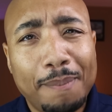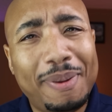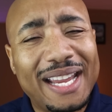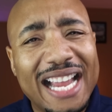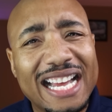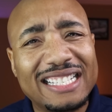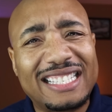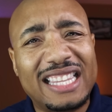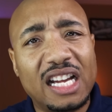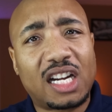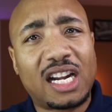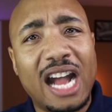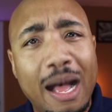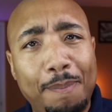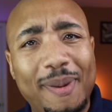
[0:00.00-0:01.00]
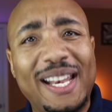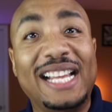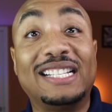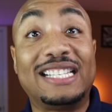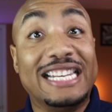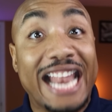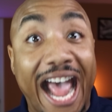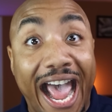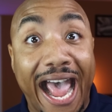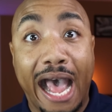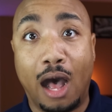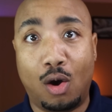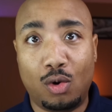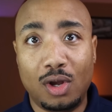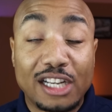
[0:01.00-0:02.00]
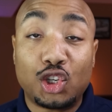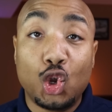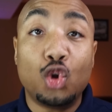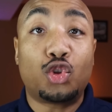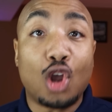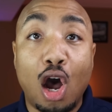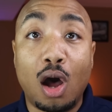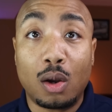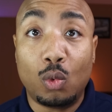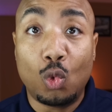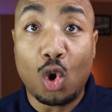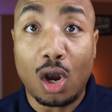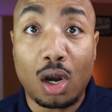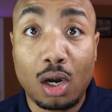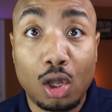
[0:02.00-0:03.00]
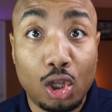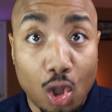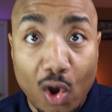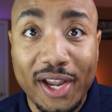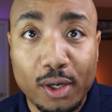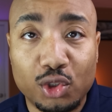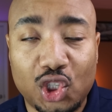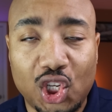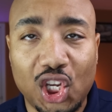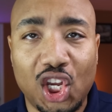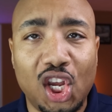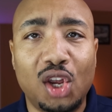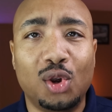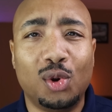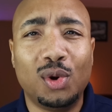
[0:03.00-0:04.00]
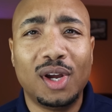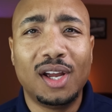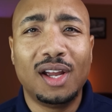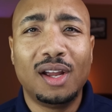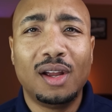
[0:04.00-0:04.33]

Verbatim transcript: because the companies now that you thought were loyal to you